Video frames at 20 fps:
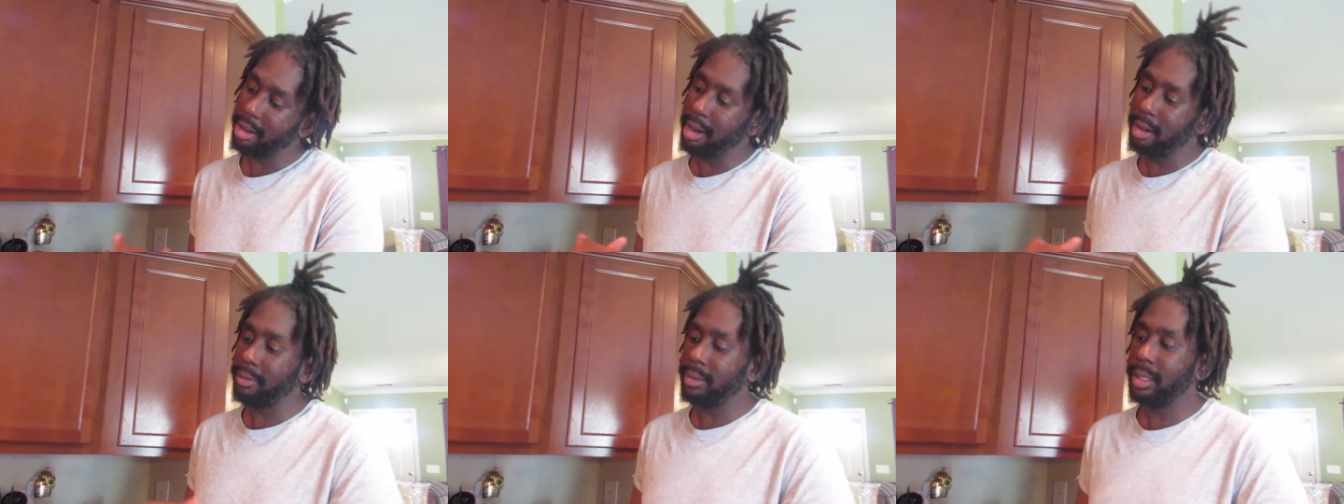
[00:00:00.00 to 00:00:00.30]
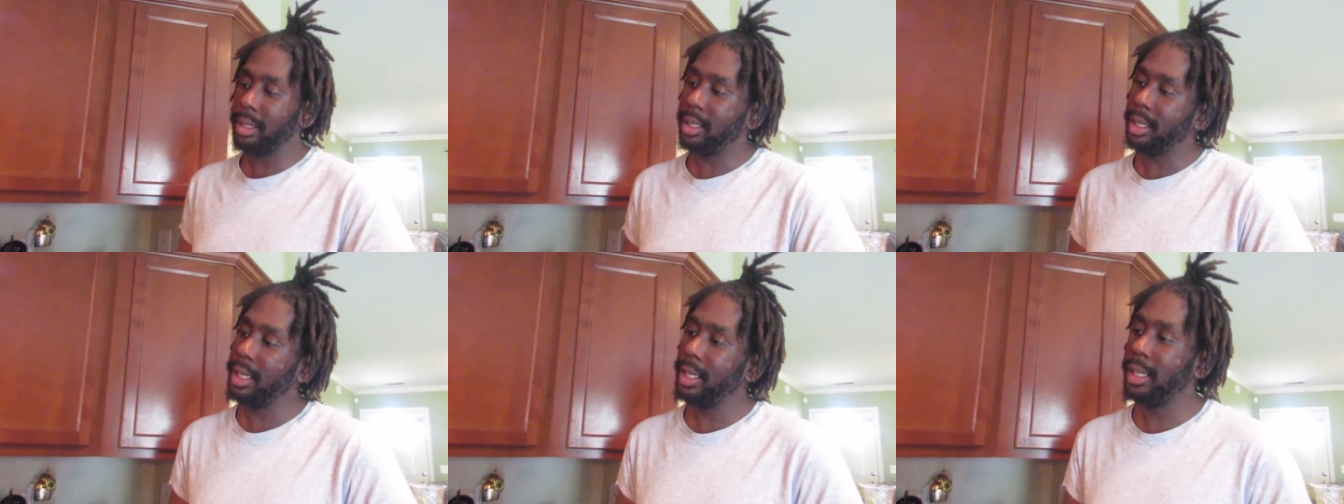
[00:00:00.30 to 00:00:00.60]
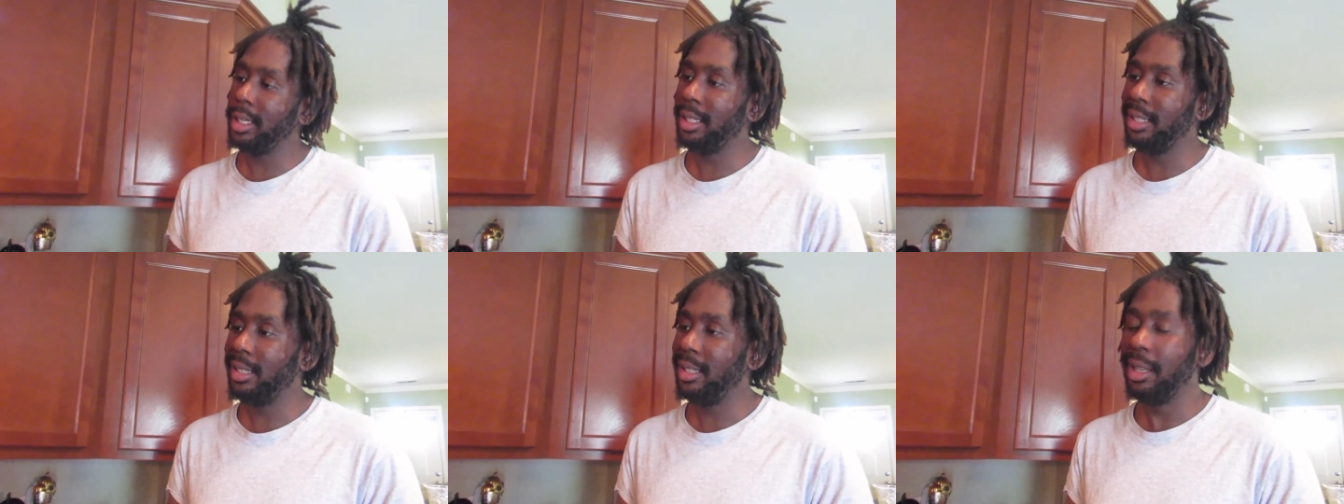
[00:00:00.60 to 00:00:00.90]
the oven,
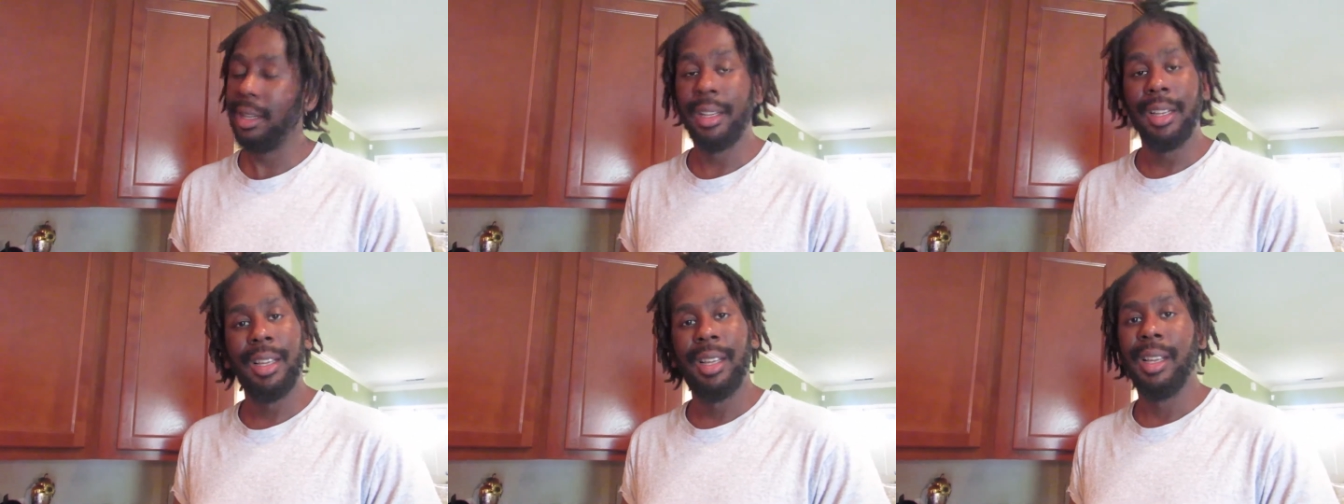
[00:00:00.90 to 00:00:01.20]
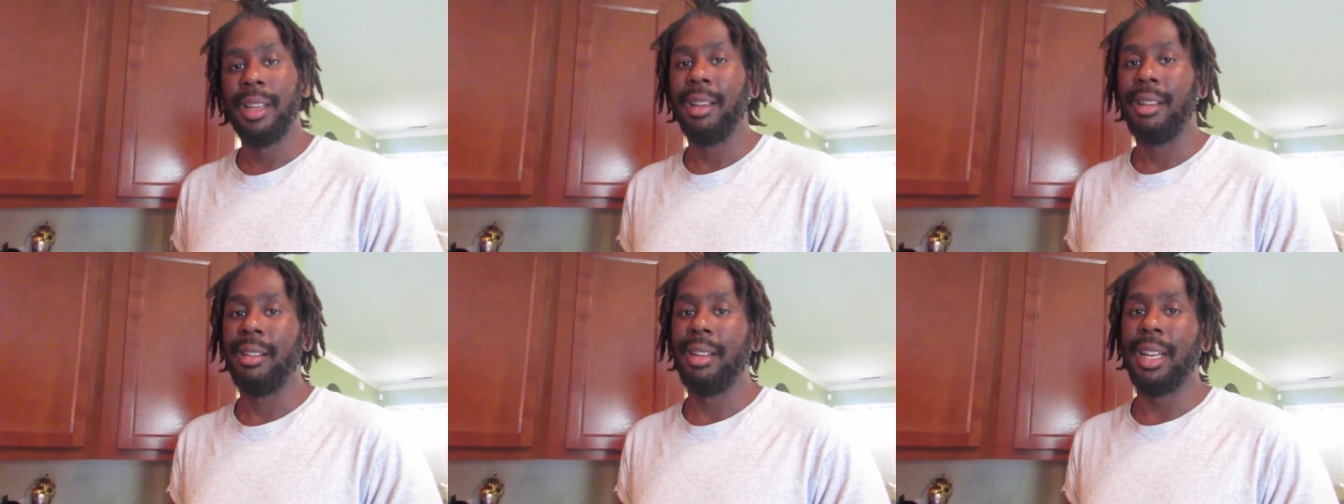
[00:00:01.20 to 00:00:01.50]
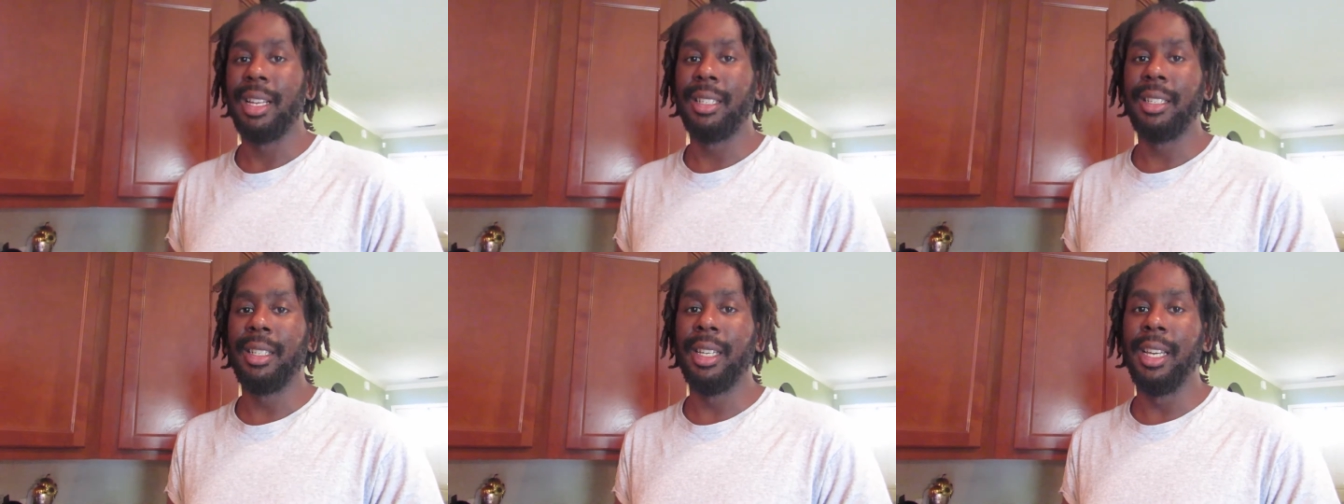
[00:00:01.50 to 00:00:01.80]
and
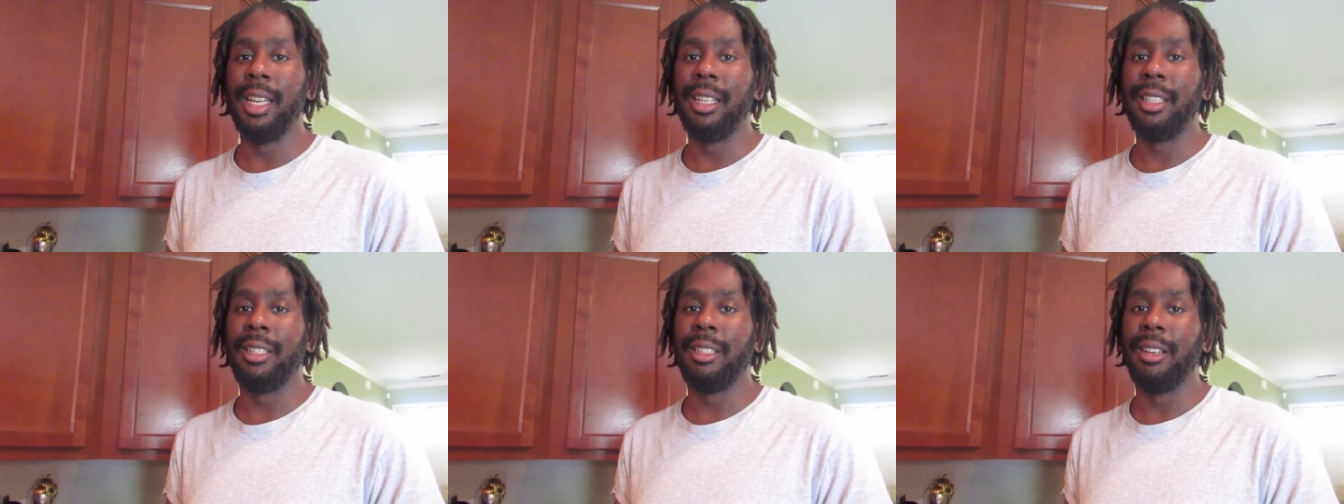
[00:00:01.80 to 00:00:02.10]
that's it.